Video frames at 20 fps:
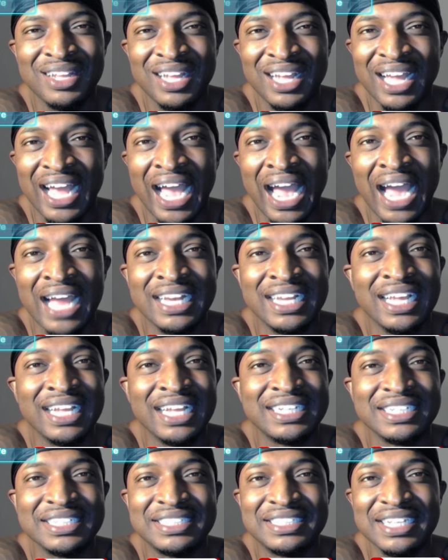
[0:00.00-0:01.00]
I need
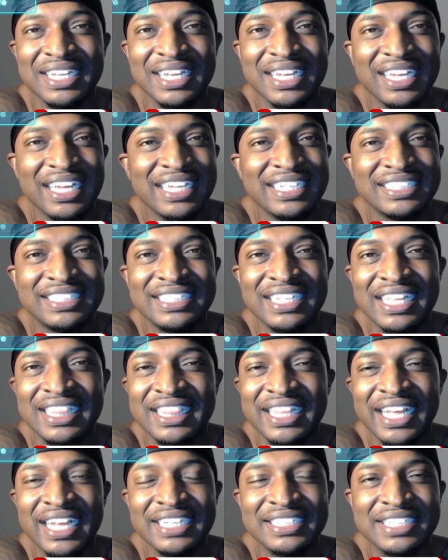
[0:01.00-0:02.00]
to sit and see
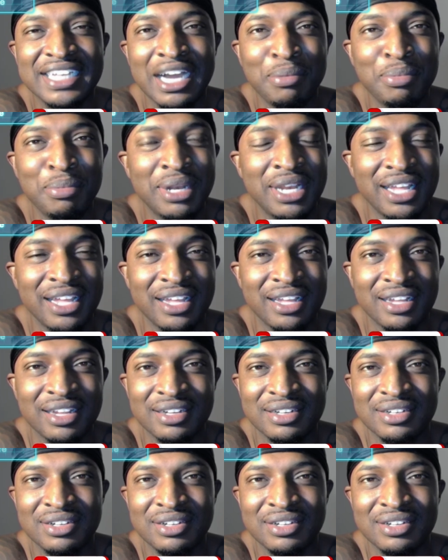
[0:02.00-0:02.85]
things coming in.